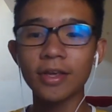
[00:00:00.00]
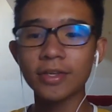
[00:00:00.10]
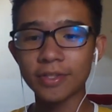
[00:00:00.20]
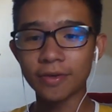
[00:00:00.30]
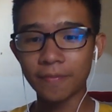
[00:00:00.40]

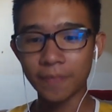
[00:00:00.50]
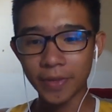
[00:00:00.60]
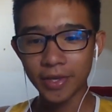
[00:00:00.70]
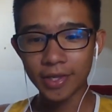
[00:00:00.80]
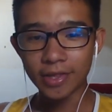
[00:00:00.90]
So,
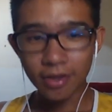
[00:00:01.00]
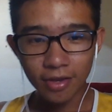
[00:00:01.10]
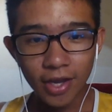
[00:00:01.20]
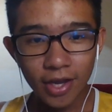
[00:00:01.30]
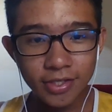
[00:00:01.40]
thank you
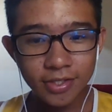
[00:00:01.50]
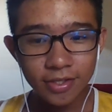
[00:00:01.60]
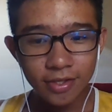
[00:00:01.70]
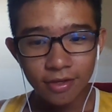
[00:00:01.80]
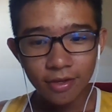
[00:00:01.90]
guys
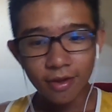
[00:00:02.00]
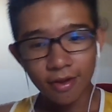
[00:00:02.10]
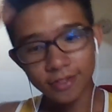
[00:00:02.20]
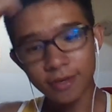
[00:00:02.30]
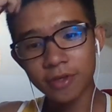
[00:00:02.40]

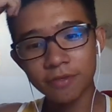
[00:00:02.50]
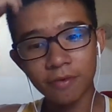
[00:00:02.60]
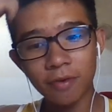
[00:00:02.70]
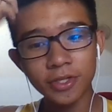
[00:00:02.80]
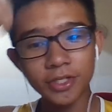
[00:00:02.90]
so much for
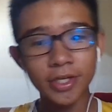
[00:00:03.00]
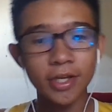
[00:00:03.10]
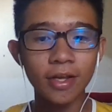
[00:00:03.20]
watching.